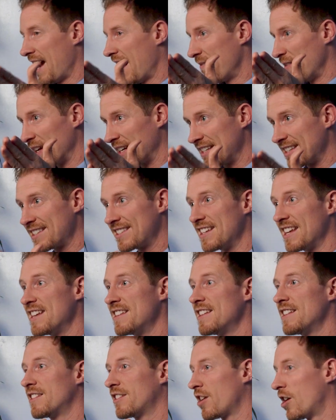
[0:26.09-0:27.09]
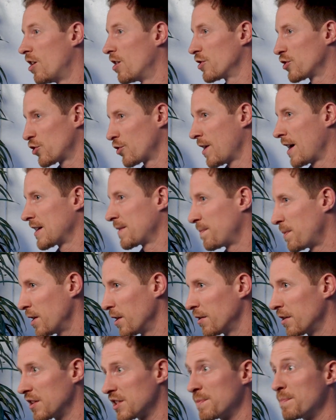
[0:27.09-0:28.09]
have extended contract
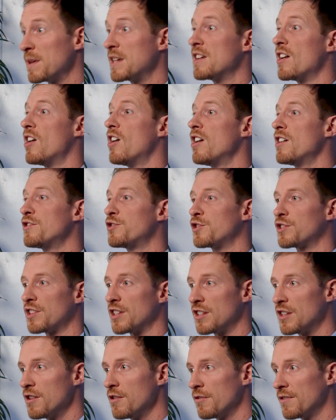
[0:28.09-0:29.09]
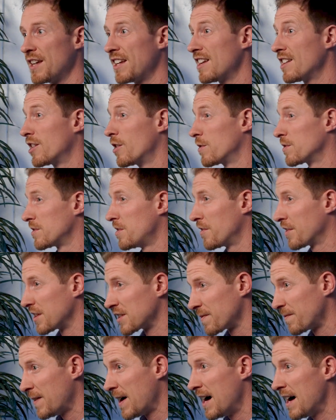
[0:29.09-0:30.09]
periods beyond just a year. They can go as long
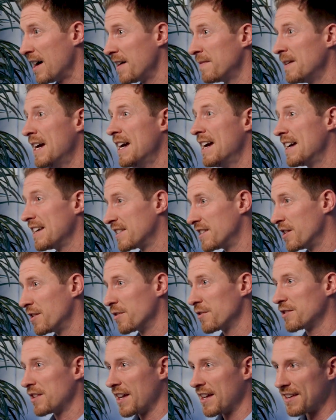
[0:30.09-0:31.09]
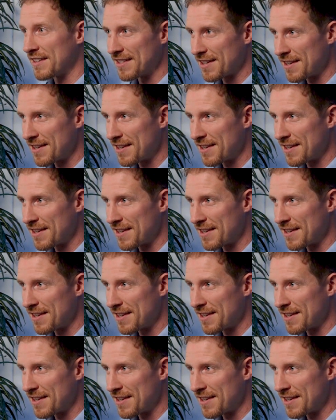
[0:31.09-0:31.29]
as 5 years at a